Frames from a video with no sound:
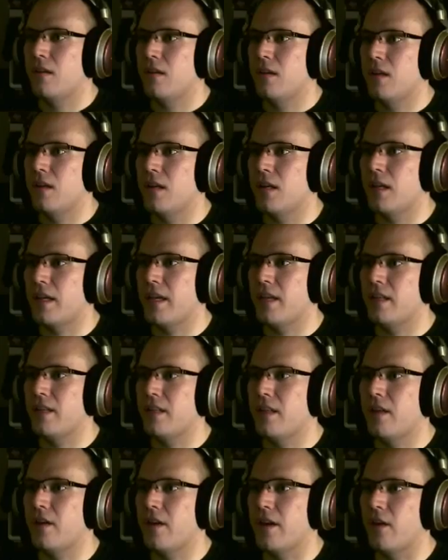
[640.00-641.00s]
Uh, I can't...
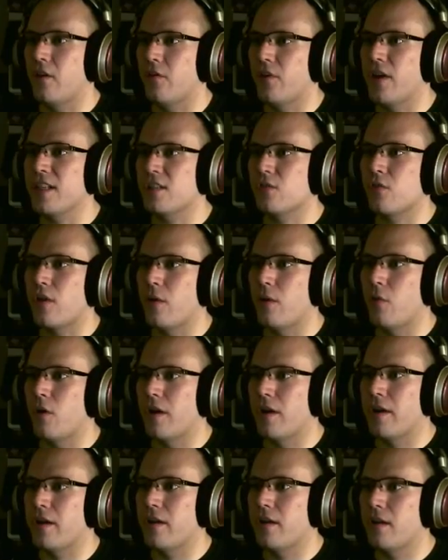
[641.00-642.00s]
There you go. That's what I
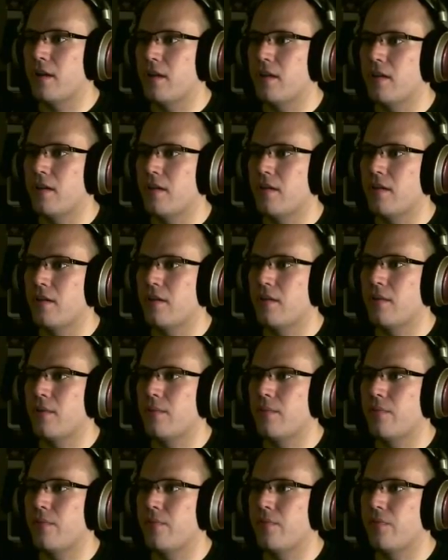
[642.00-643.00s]
wanted.
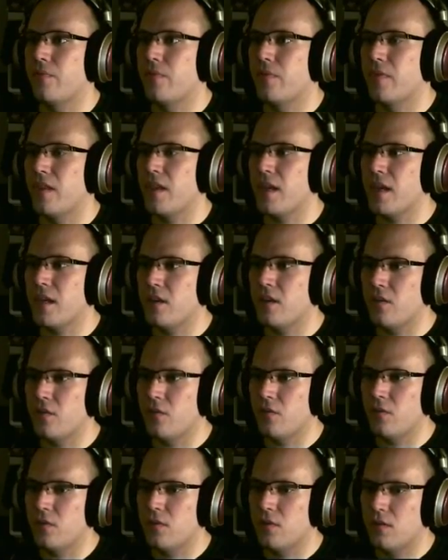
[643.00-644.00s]
Thank
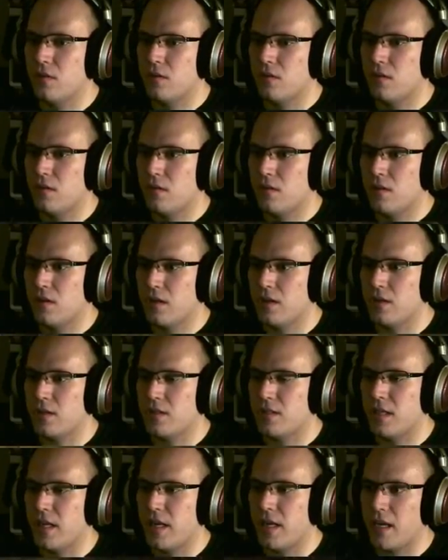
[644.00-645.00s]
you. Good
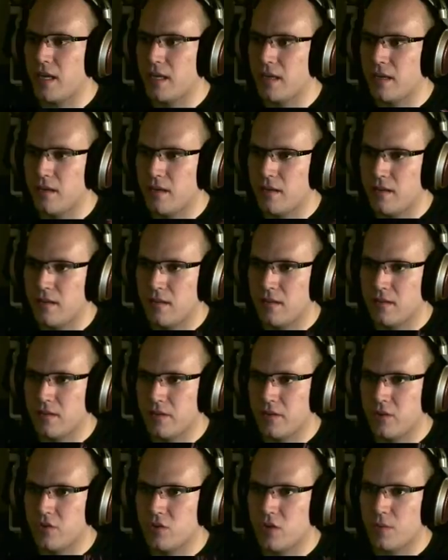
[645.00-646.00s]
day.
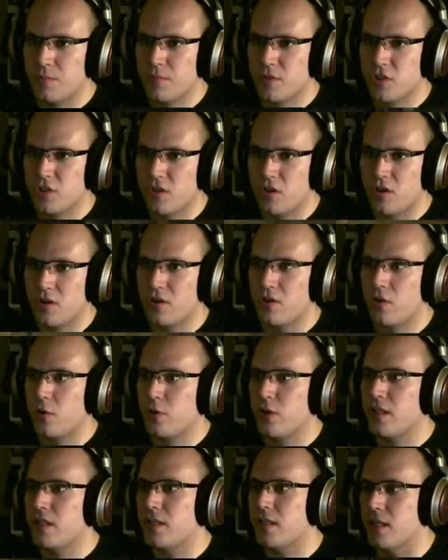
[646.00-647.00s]
Did you drop a shard? No,
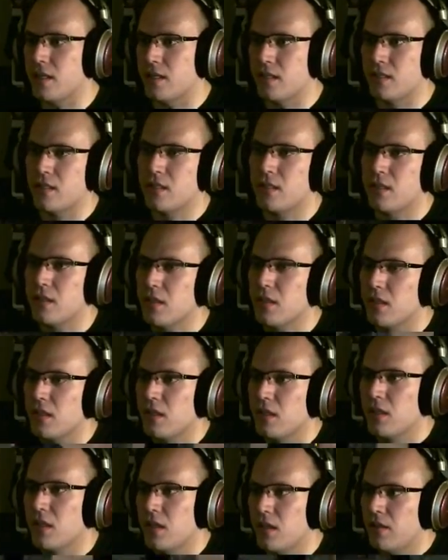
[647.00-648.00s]
you didn't.
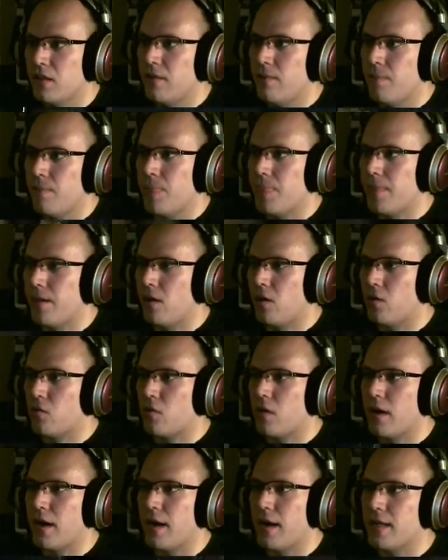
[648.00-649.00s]

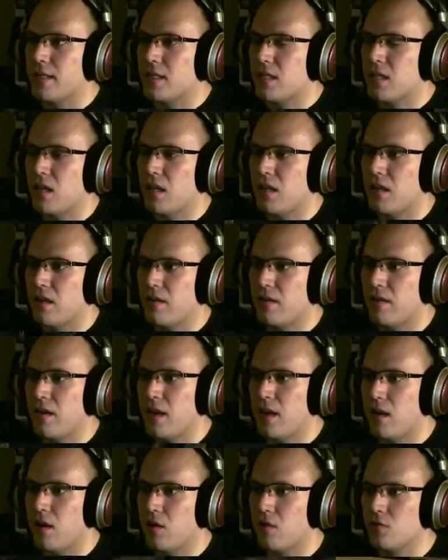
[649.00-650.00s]
Alright.
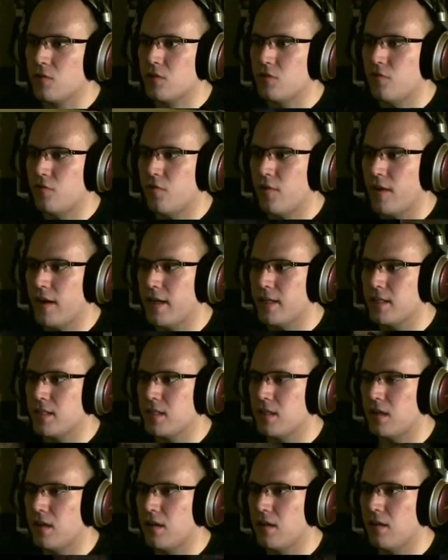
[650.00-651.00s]
Now to fight
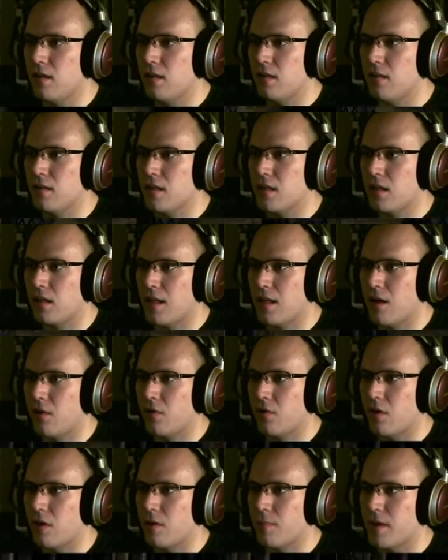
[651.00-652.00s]
the
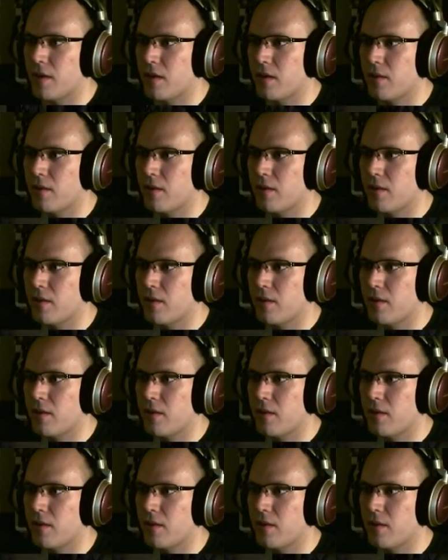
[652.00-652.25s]
clown army.